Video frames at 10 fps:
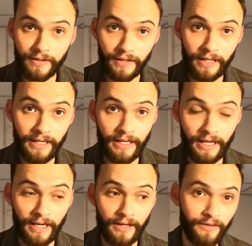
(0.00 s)
The
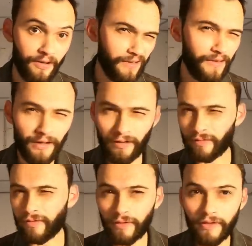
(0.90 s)
uh, third thing
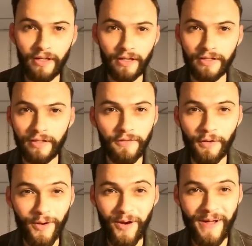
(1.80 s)
or fourth thing, I don't even
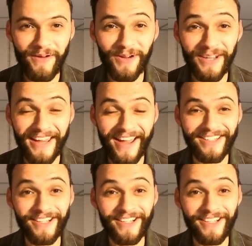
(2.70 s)
know where I'm at right now,